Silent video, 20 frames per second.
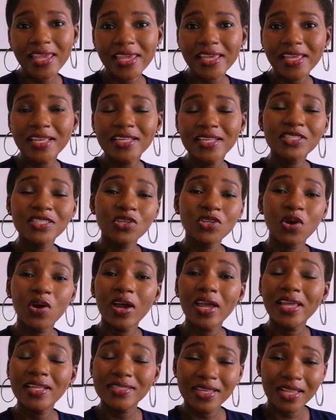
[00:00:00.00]
is
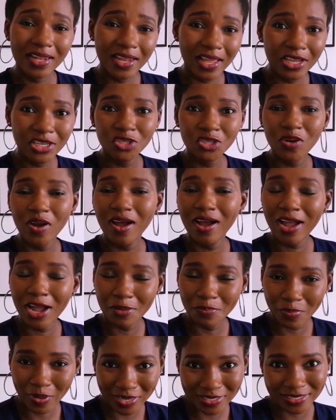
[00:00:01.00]
your intellectual
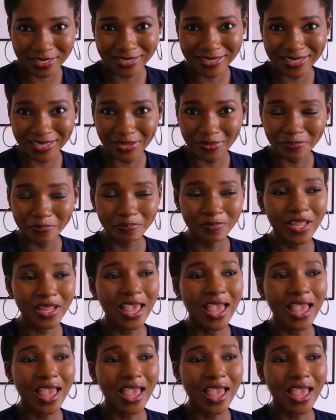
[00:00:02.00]
capacity.